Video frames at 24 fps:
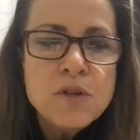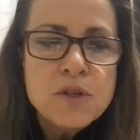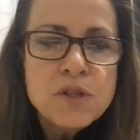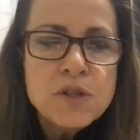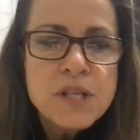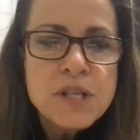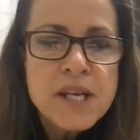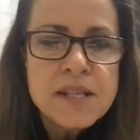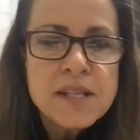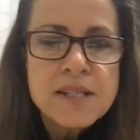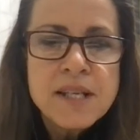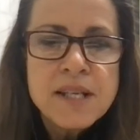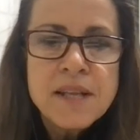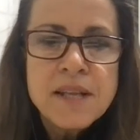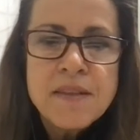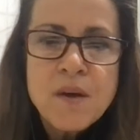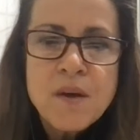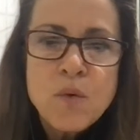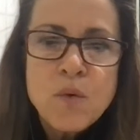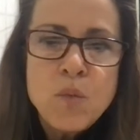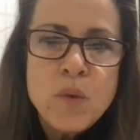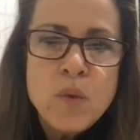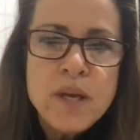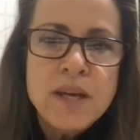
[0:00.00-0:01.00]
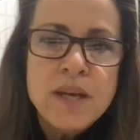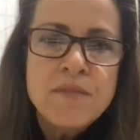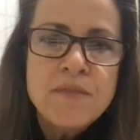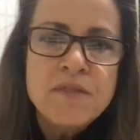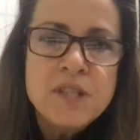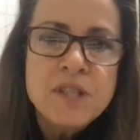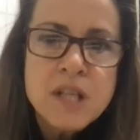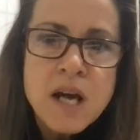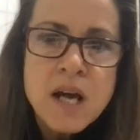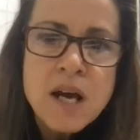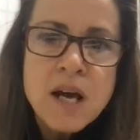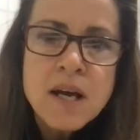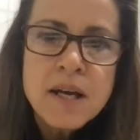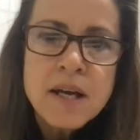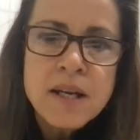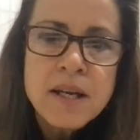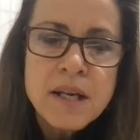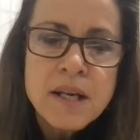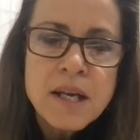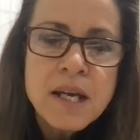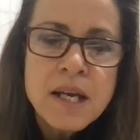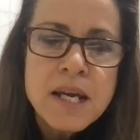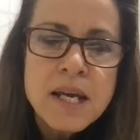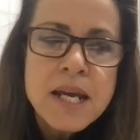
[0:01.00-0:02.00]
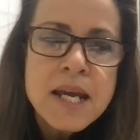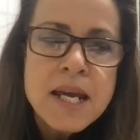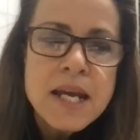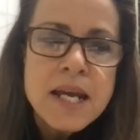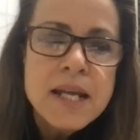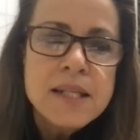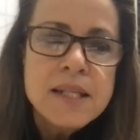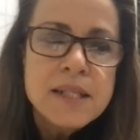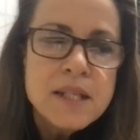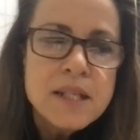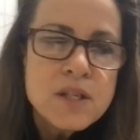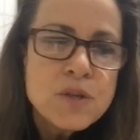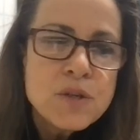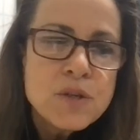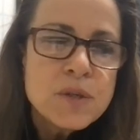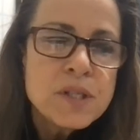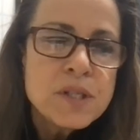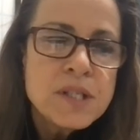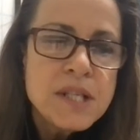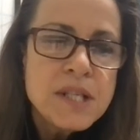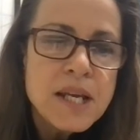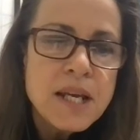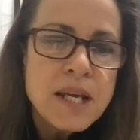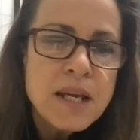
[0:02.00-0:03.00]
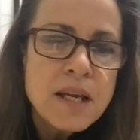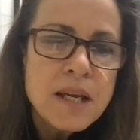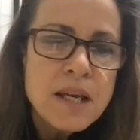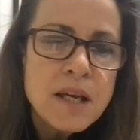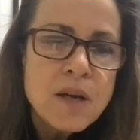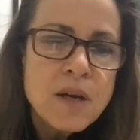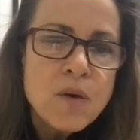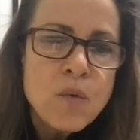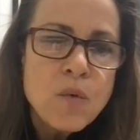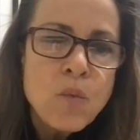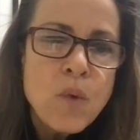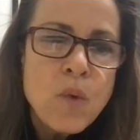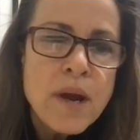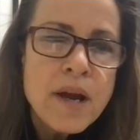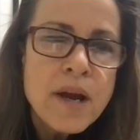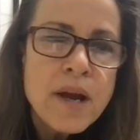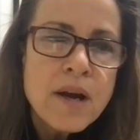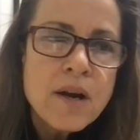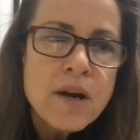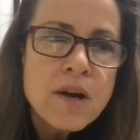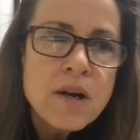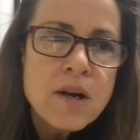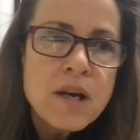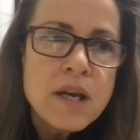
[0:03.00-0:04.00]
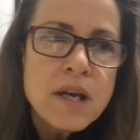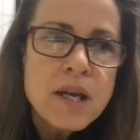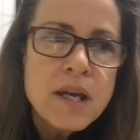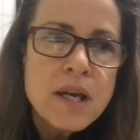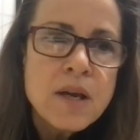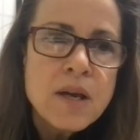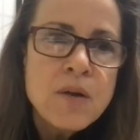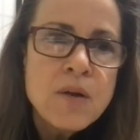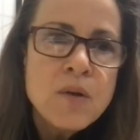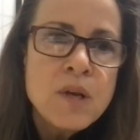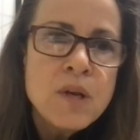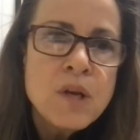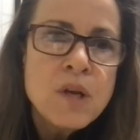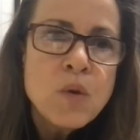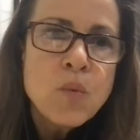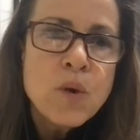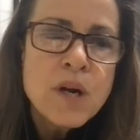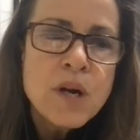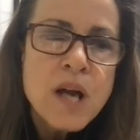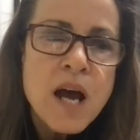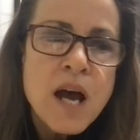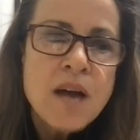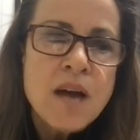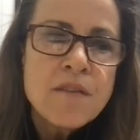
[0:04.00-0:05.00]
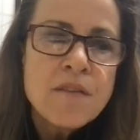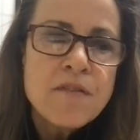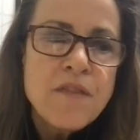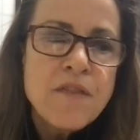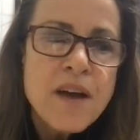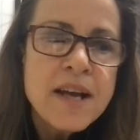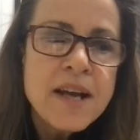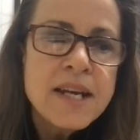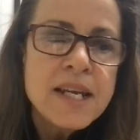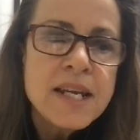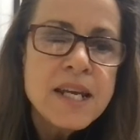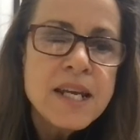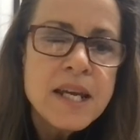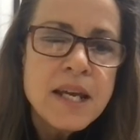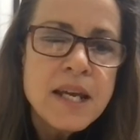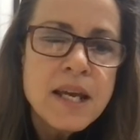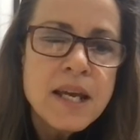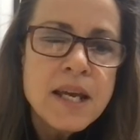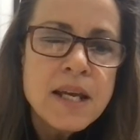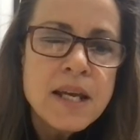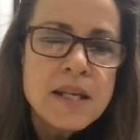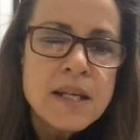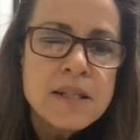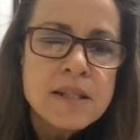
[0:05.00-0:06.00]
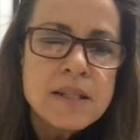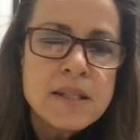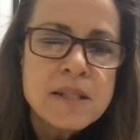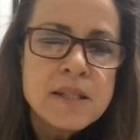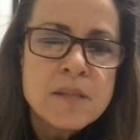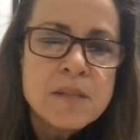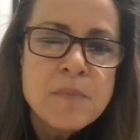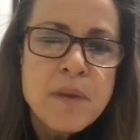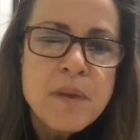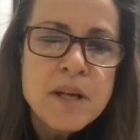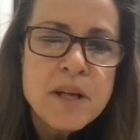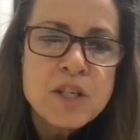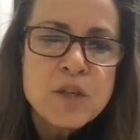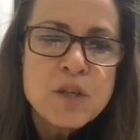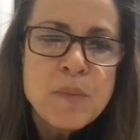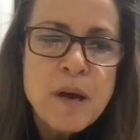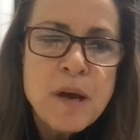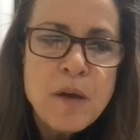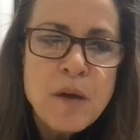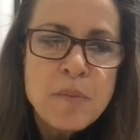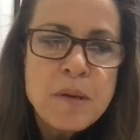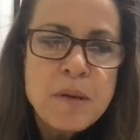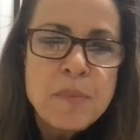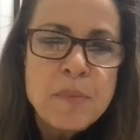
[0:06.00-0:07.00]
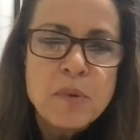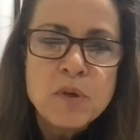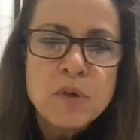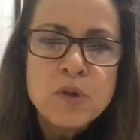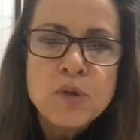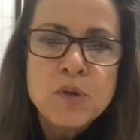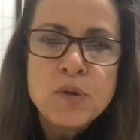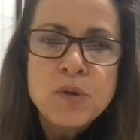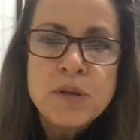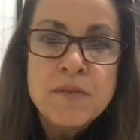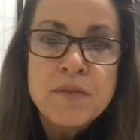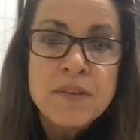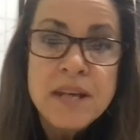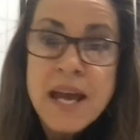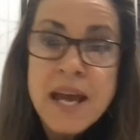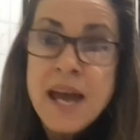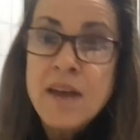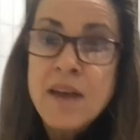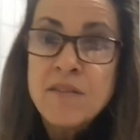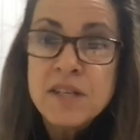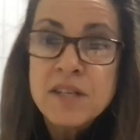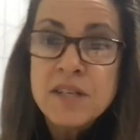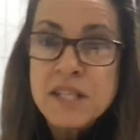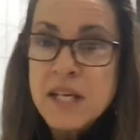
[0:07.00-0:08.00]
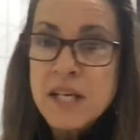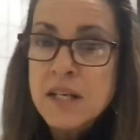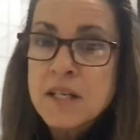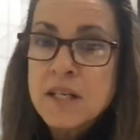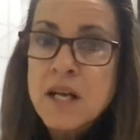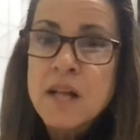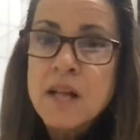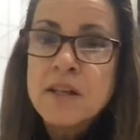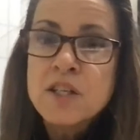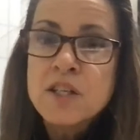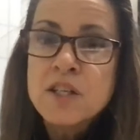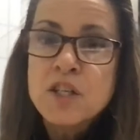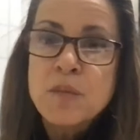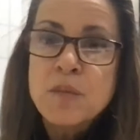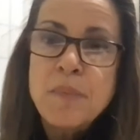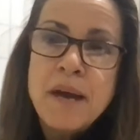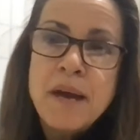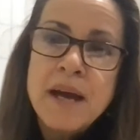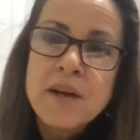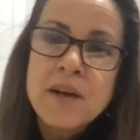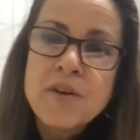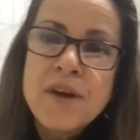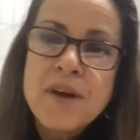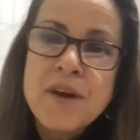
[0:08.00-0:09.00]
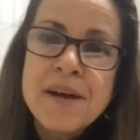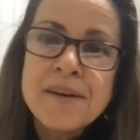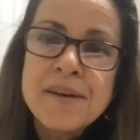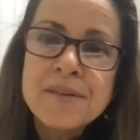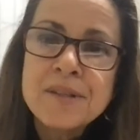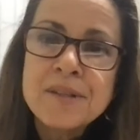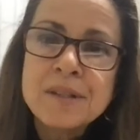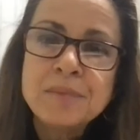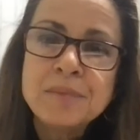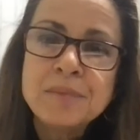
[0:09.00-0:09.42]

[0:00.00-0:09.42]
testing that we've done, it's interesting where we're not finding it's as much about people who even have a technology background.